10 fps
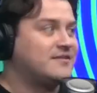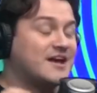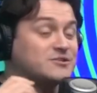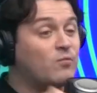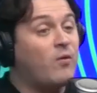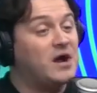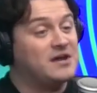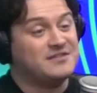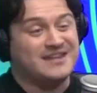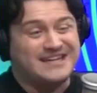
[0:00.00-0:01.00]
and that's why
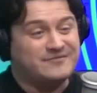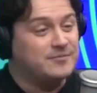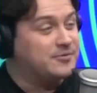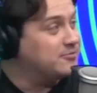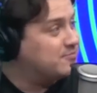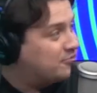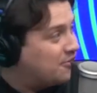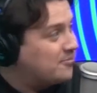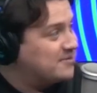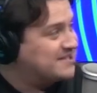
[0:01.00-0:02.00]
I think Liverpool would probably